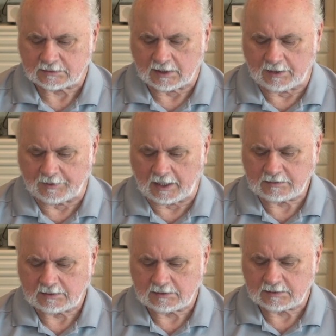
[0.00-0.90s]

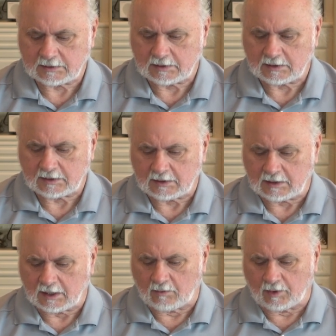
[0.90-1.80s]
Amen?
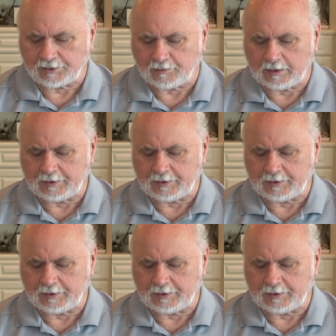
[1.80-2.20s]
And once we